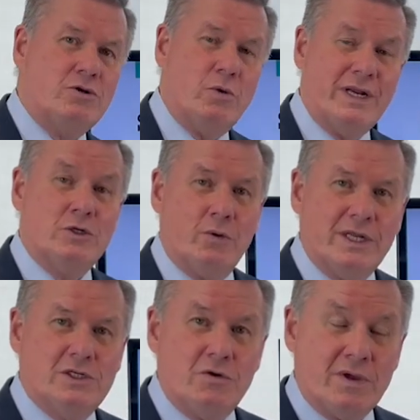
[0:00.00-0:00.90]

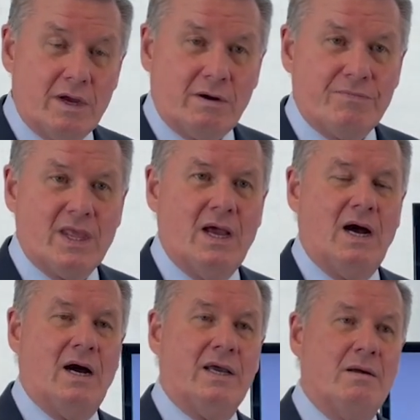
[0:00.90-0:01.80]
2022 year.
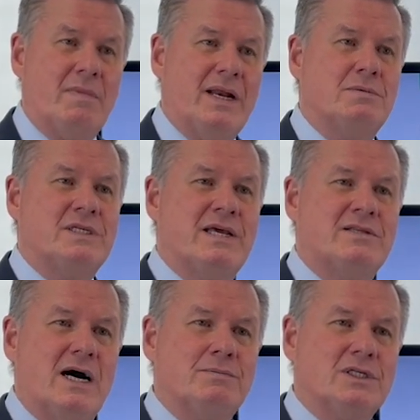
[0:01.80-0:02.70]
Uh, again, my name is Keith
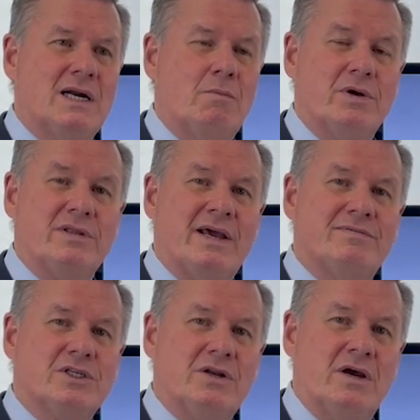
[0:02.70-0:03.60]
Thompson. I'm with
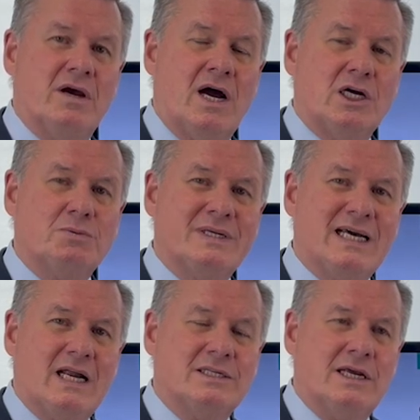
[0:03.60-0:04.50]
the Young
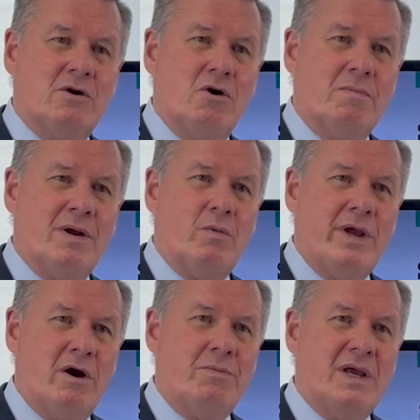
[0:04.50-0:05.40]
Hospitality Group, and
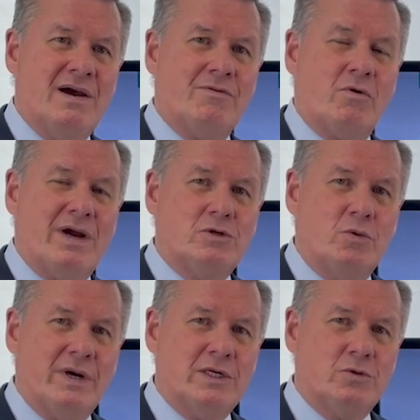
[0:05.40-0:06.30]
we hope you have a great
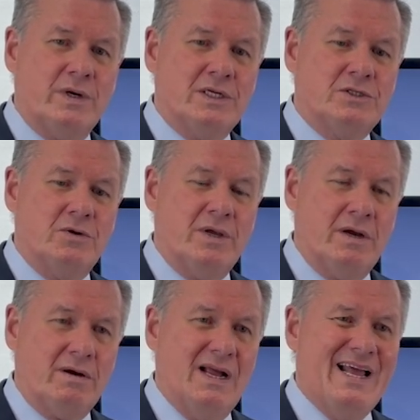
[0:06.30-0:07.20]
2022
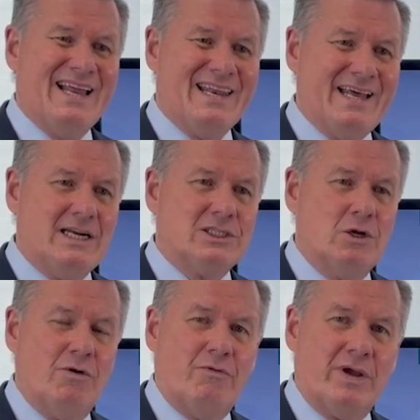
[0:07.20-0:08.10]
year. Let us
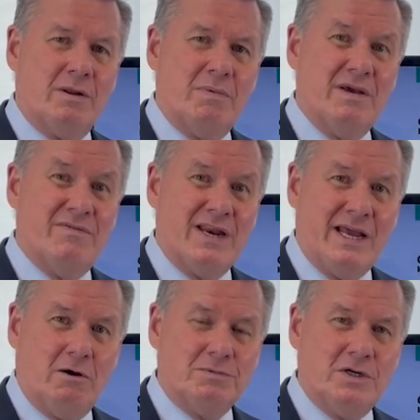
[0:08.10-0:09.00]
know if we can be of any
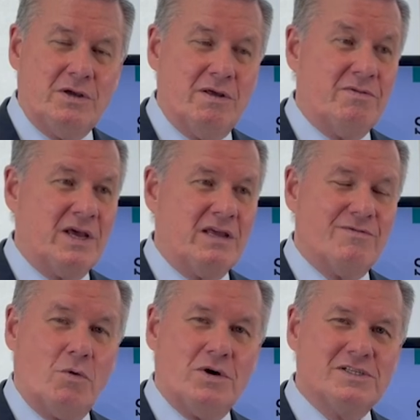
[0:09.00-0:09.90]
help to you, and thank you
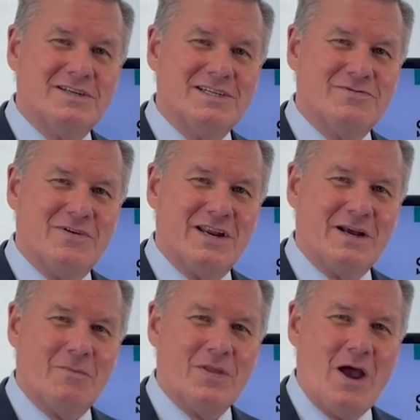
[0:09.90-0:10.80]
for watching this
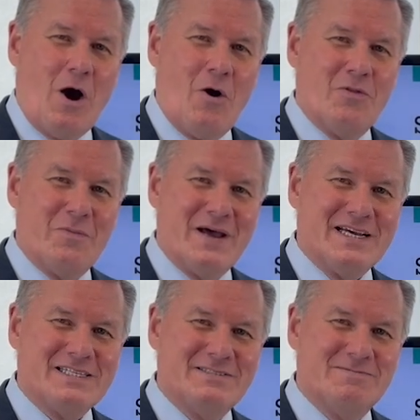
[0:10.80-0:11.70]
video. All the
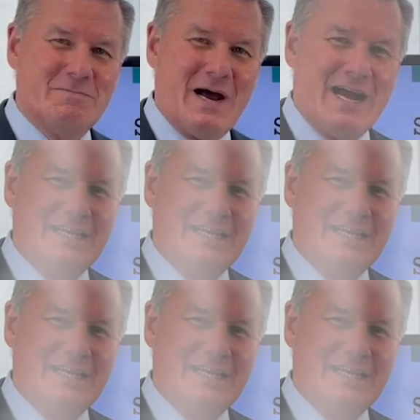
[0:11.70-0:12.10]
best. Bye.